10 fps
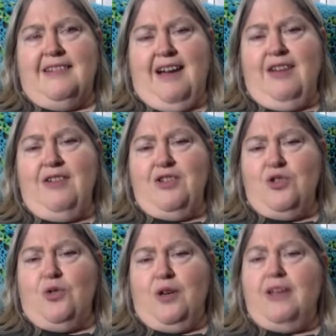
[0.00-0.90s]
I
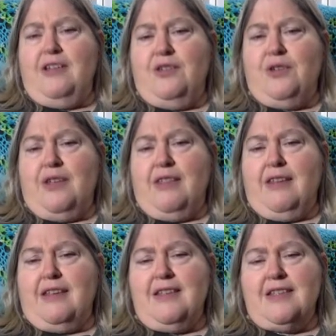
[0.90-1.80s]
enjoy doing
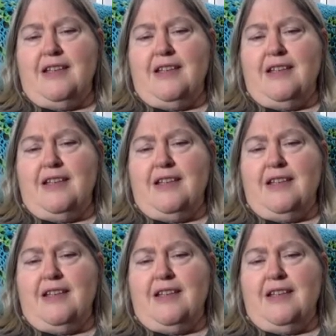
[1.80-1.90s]
these.